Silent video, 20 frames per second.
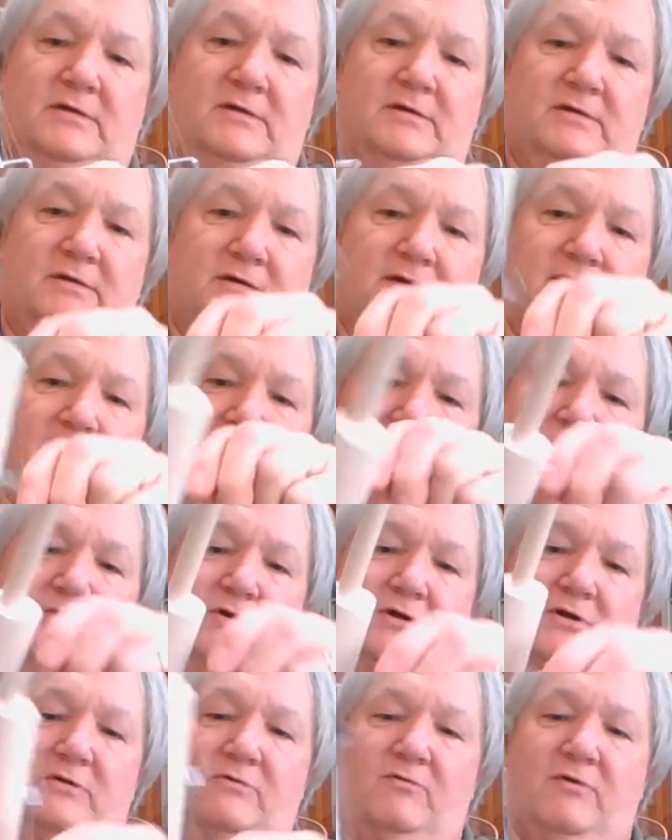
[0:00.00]
All right, we're
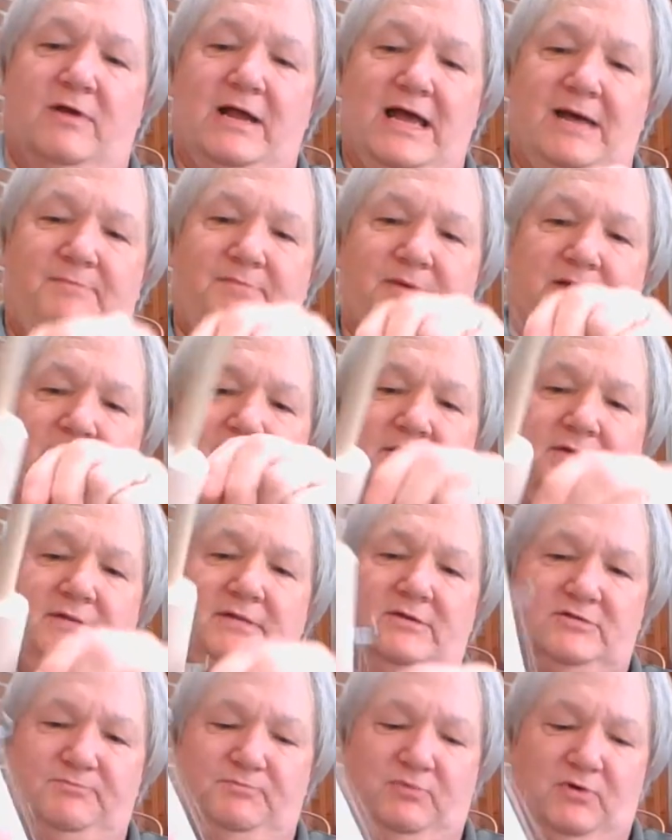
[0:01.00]
going to wrap it.
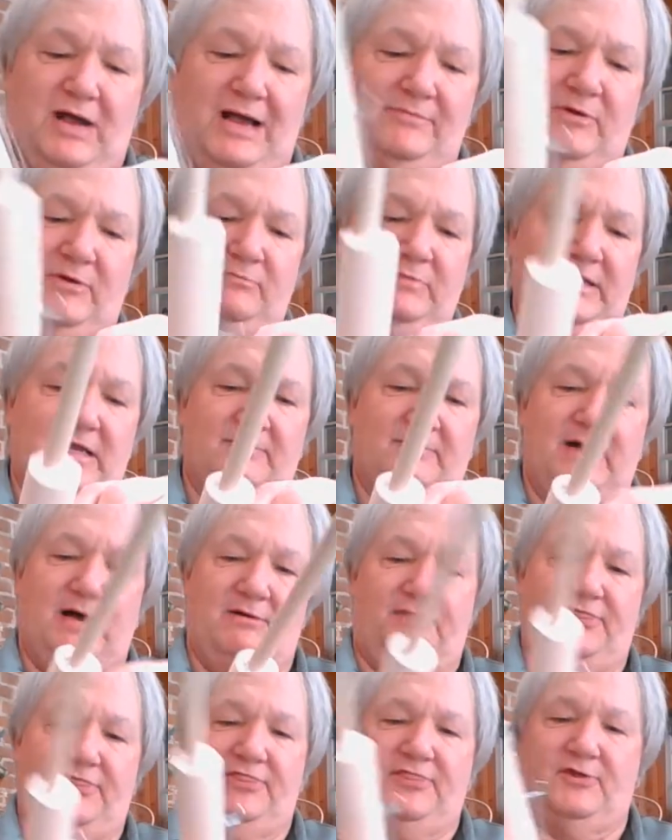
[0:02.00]
There's probably
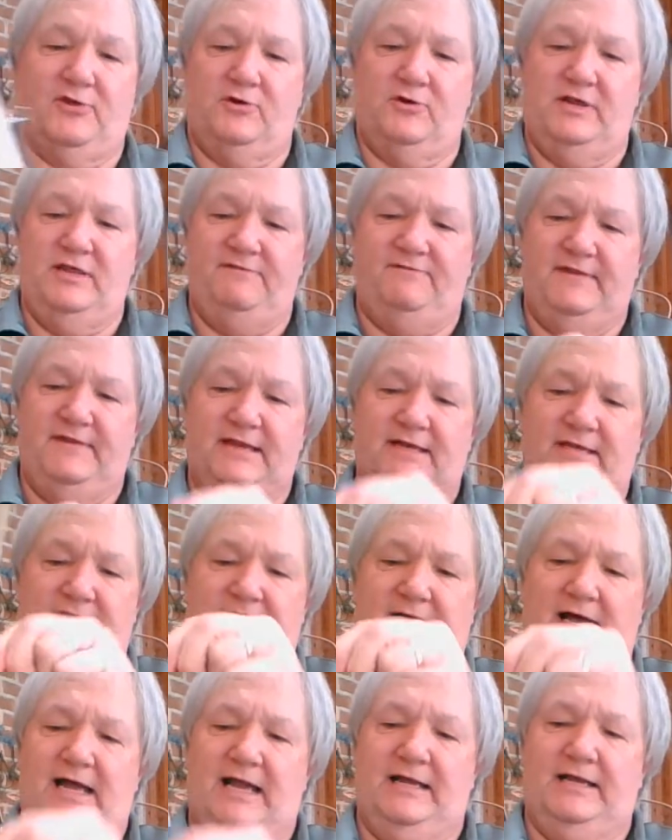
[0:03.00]
about 30 feet of
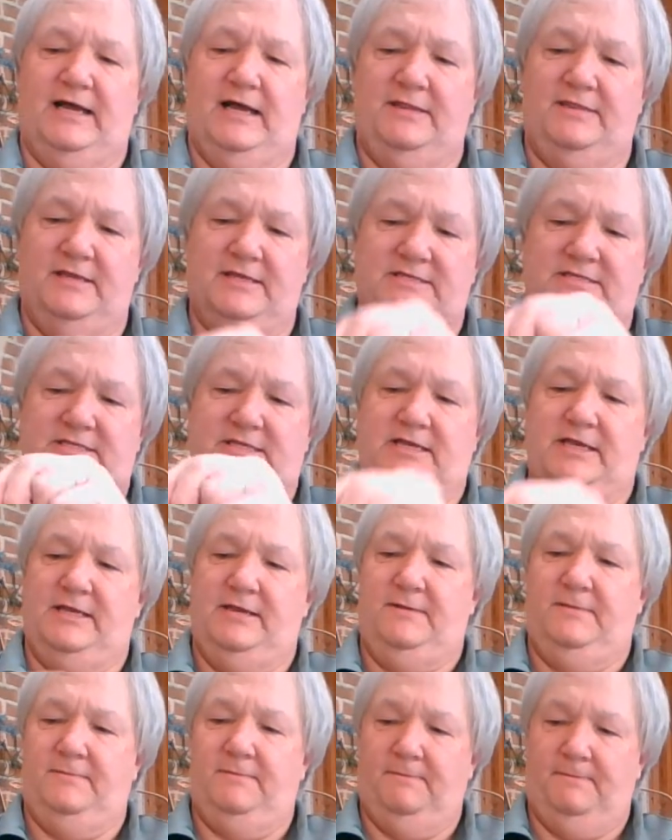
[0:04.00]
line on this thing.
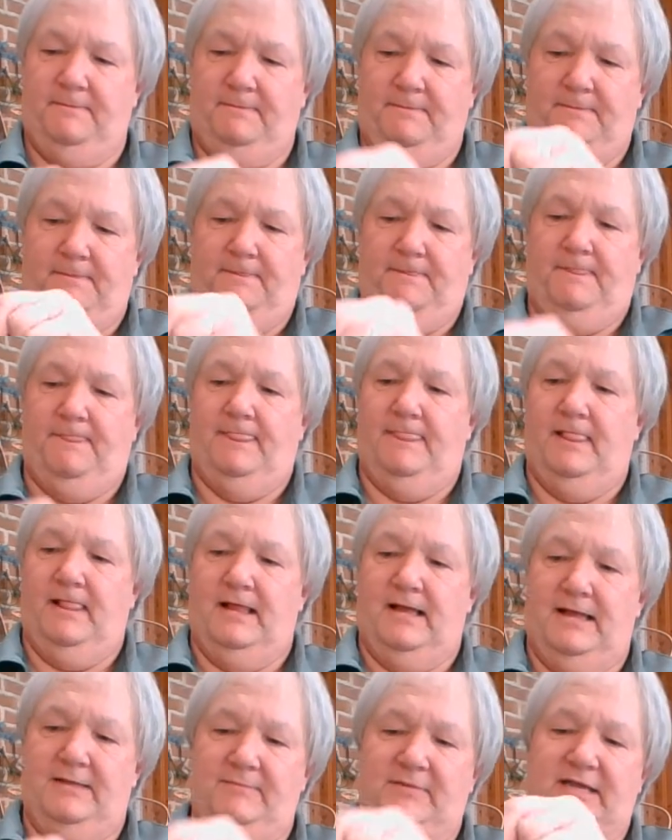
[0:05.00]

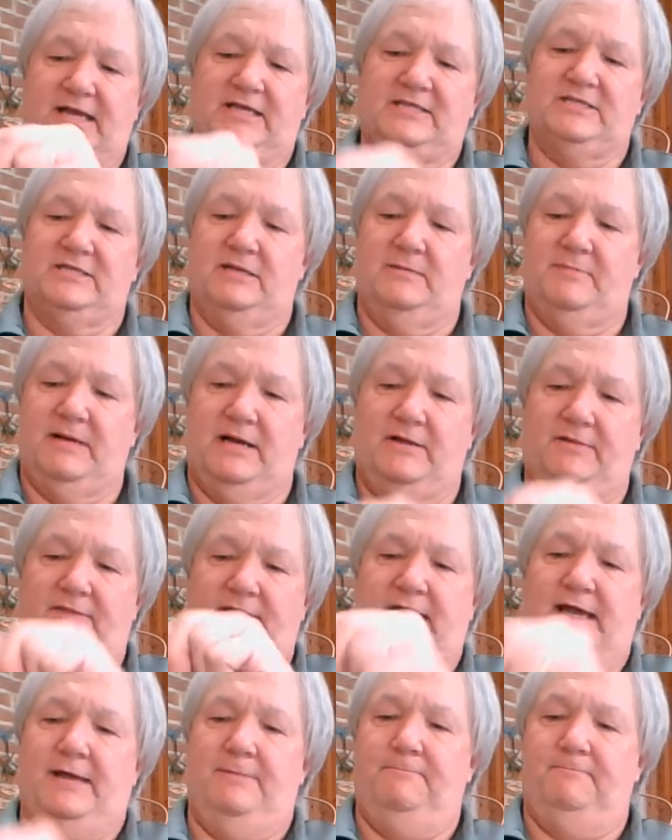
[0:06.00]
I'm guessing about
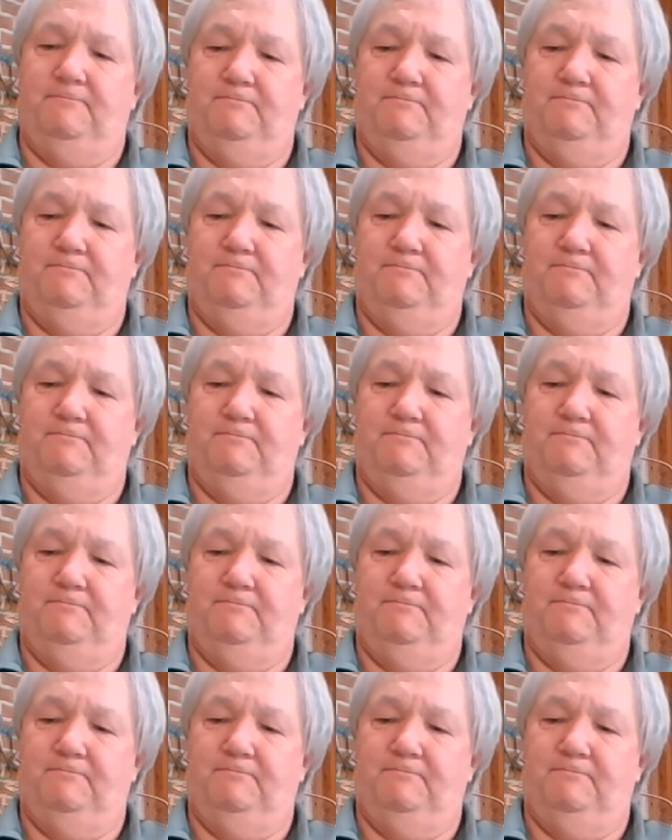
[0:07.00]
that.